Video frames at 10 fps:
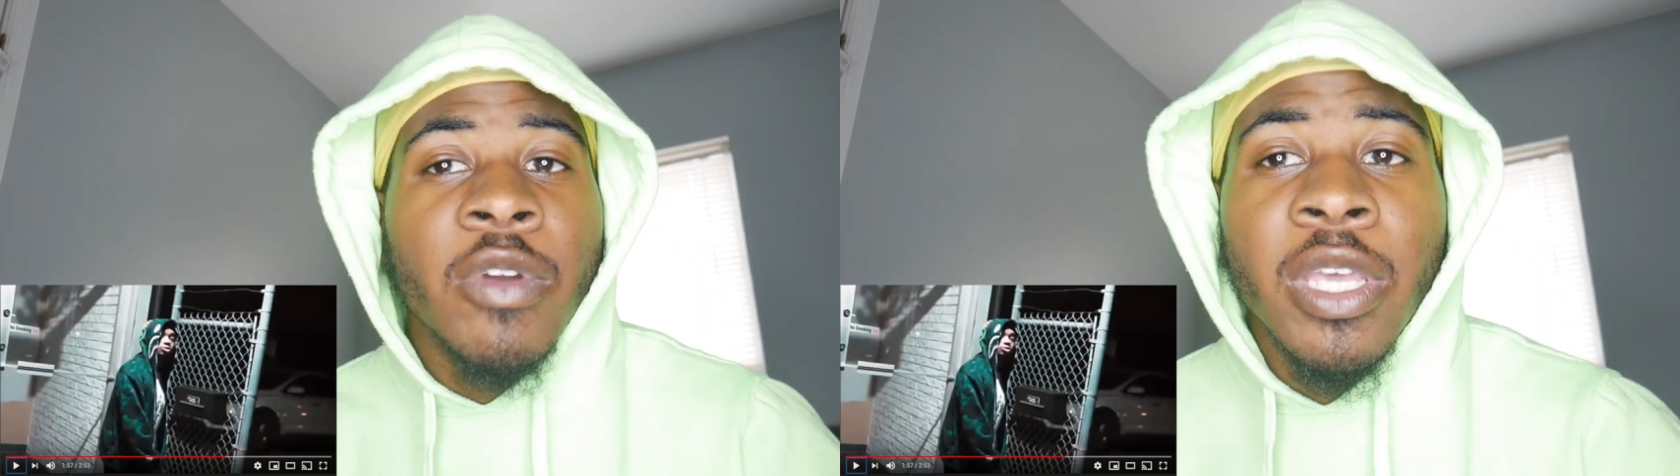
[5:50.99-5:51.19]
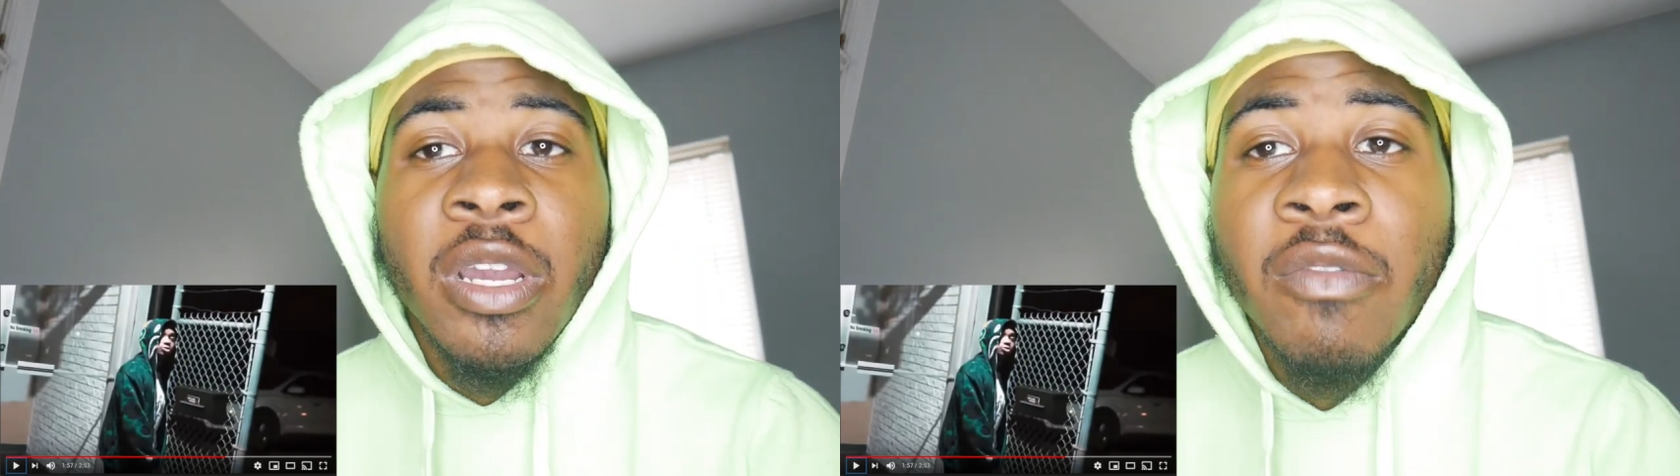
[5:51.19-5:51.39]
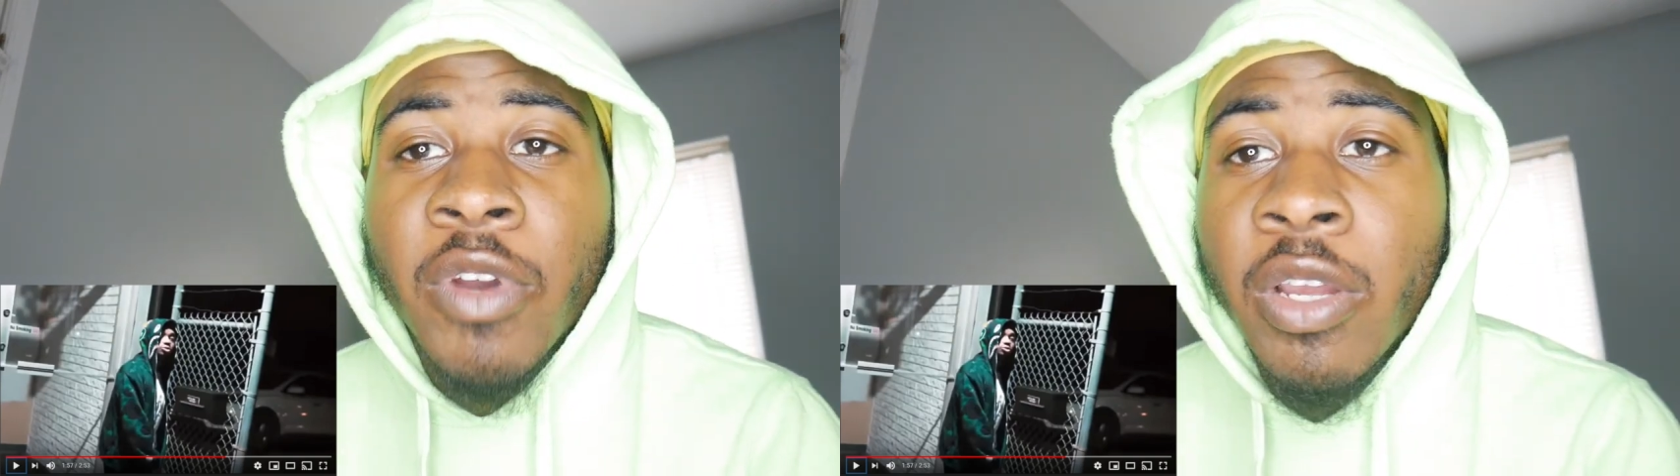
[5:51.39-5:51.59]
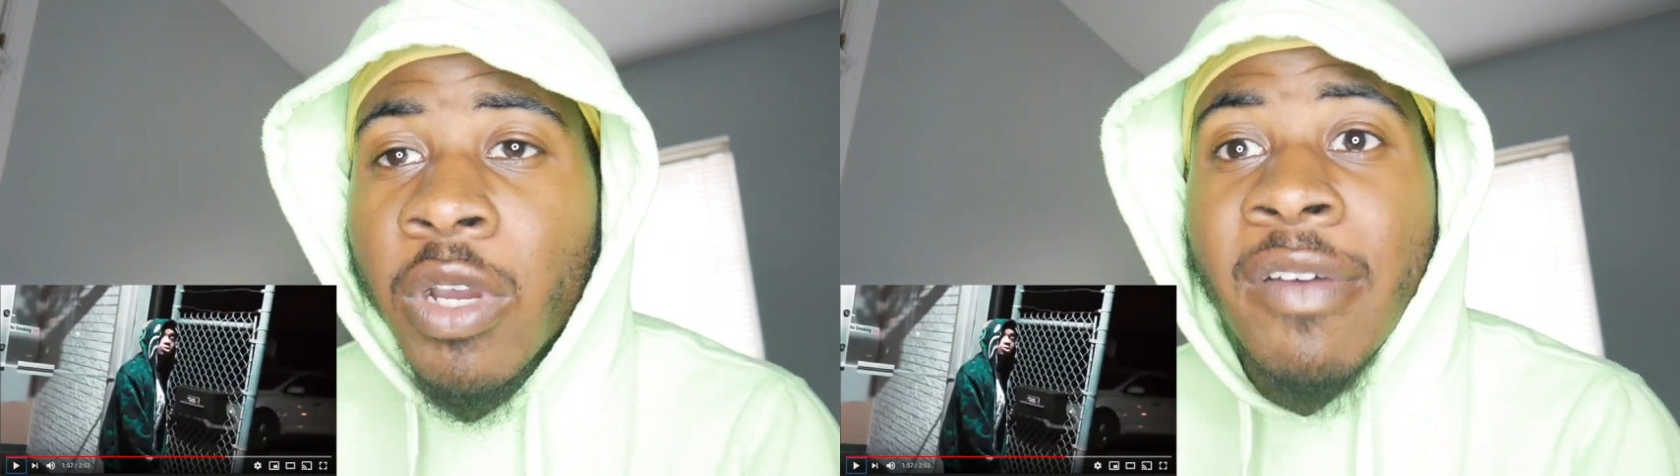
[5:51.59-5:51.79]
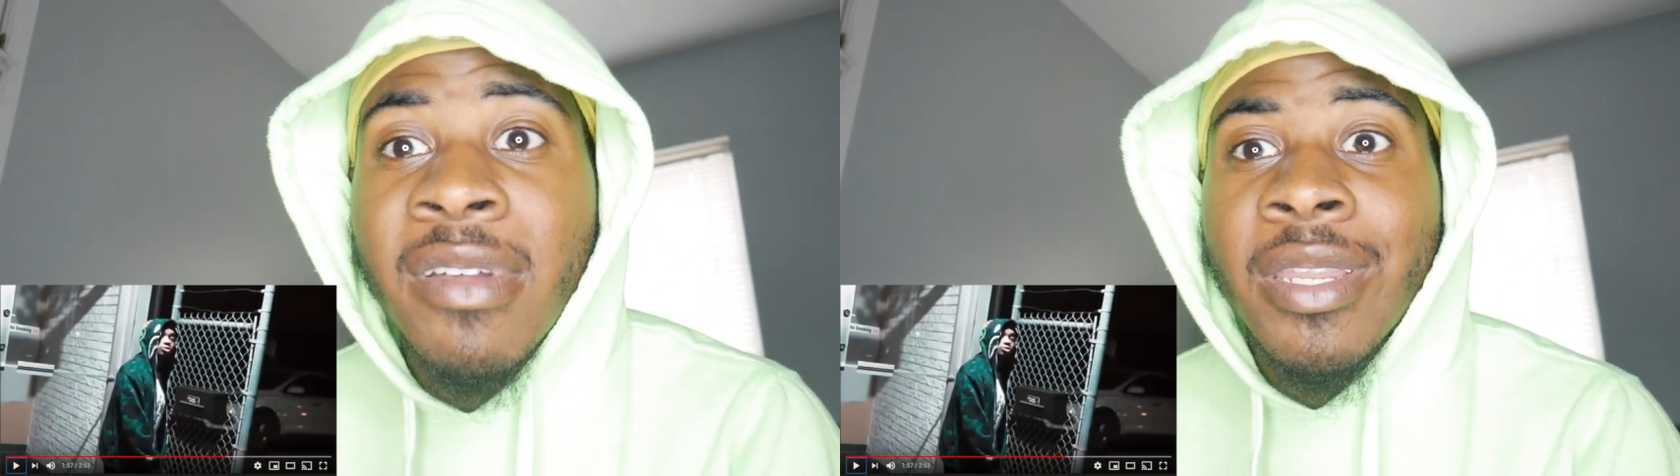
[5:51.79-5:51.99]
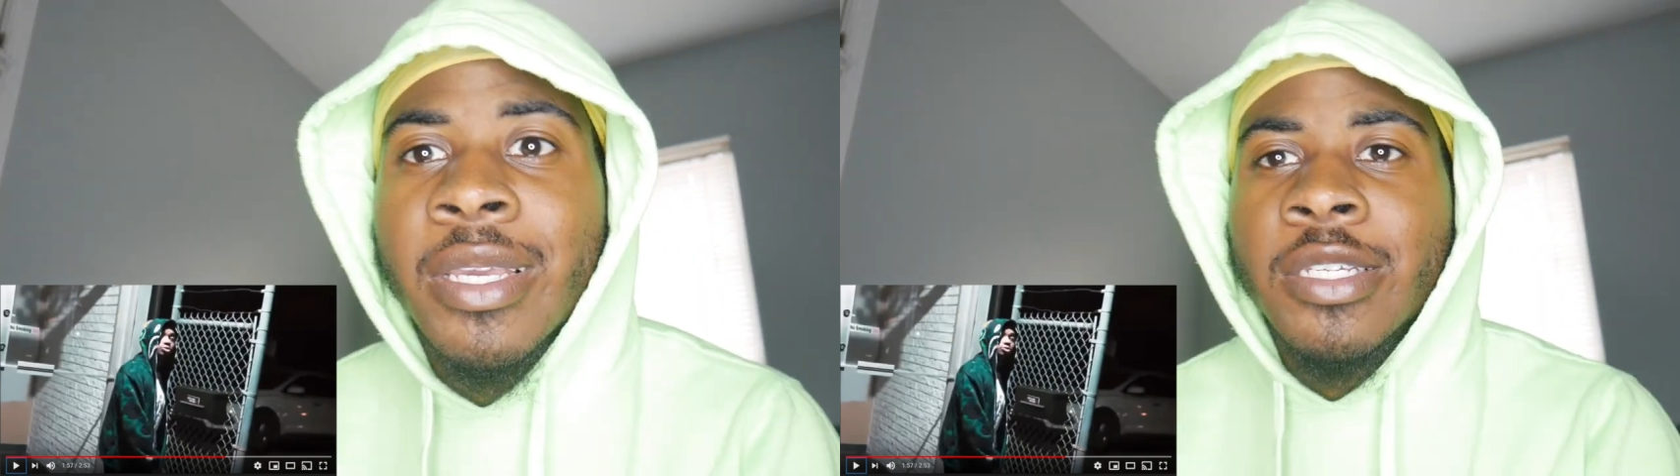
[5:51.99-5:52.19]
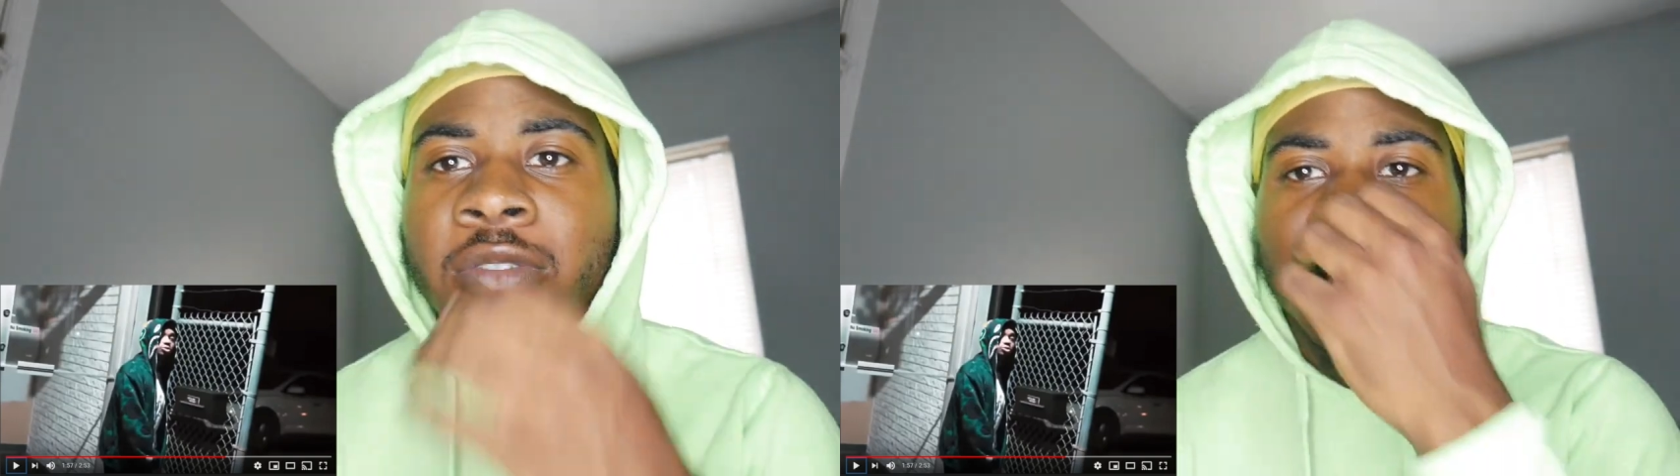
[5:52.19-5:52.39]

when y'all around other niggas,